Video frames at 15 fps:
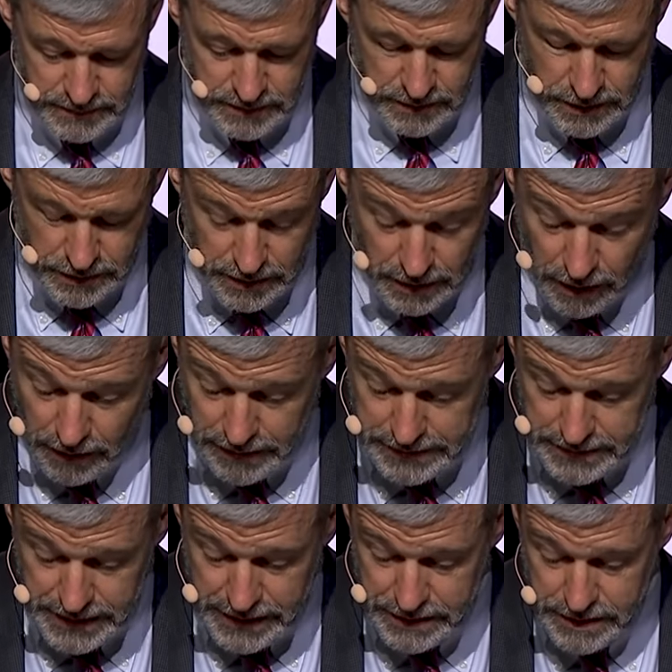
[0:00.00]
To the law
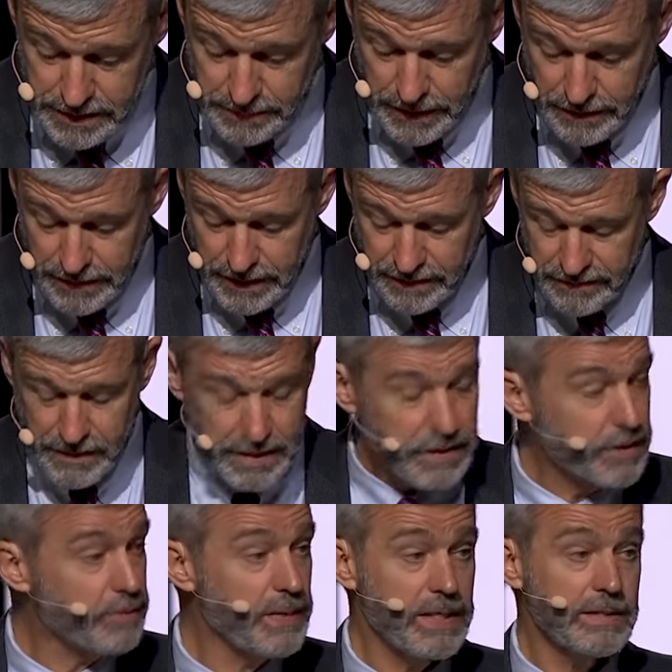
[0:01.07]
and testimony, if they
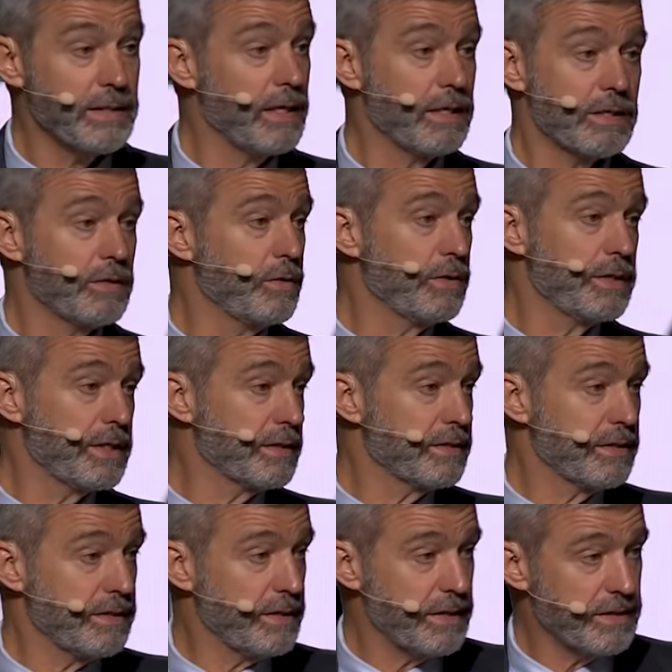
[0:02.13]
speak not according
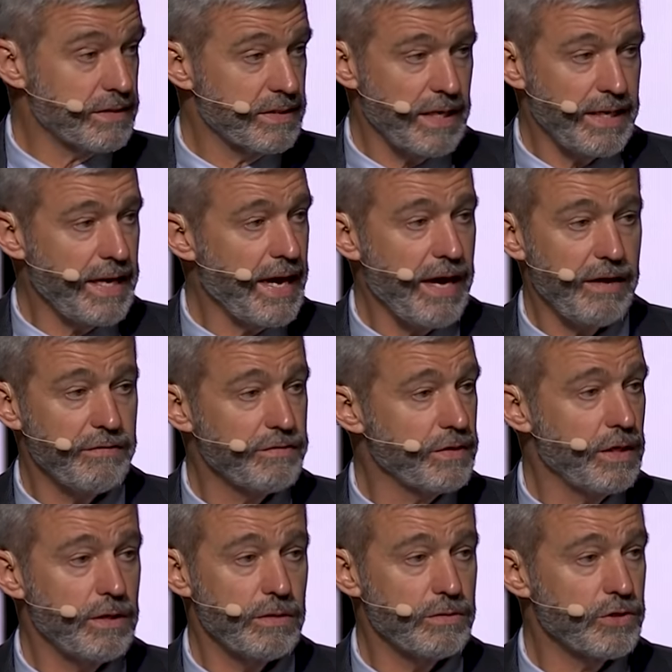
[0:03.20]
to this, they have
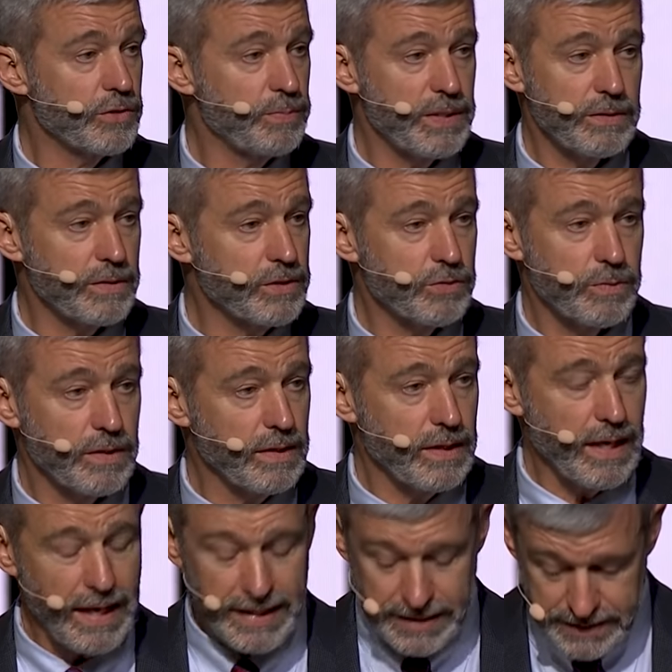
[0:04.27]
no spiritual
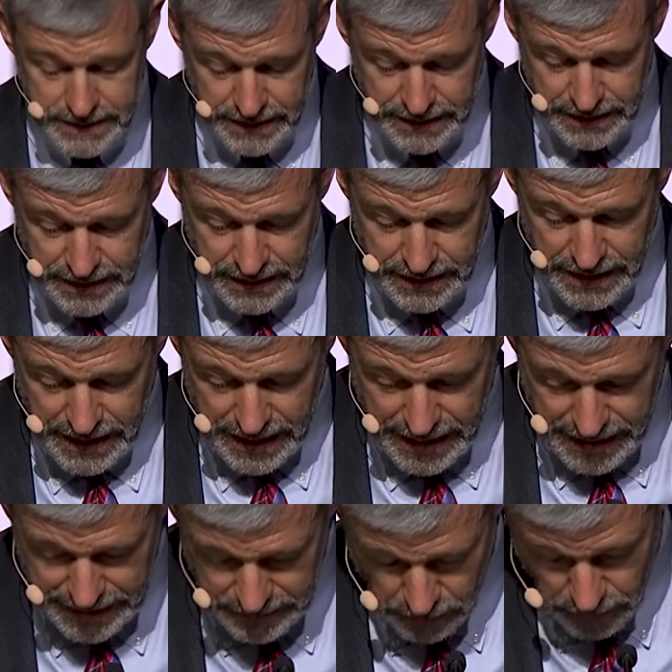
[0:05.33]
light
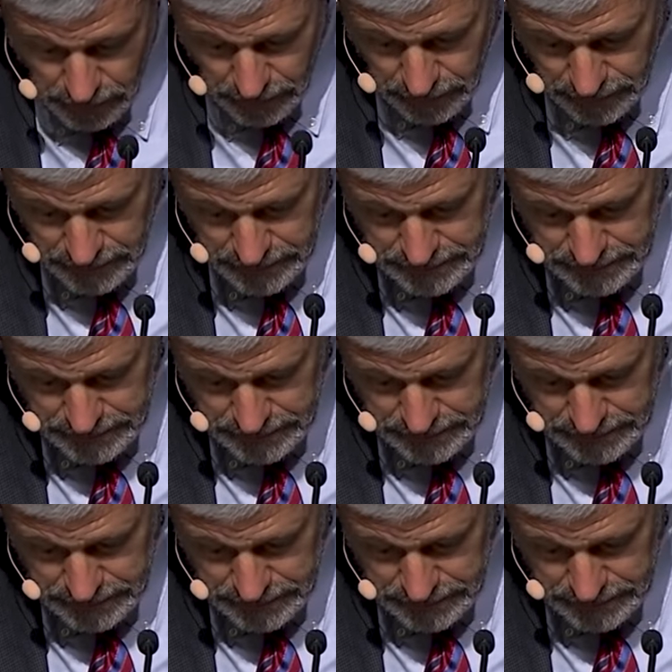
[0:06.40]
at all.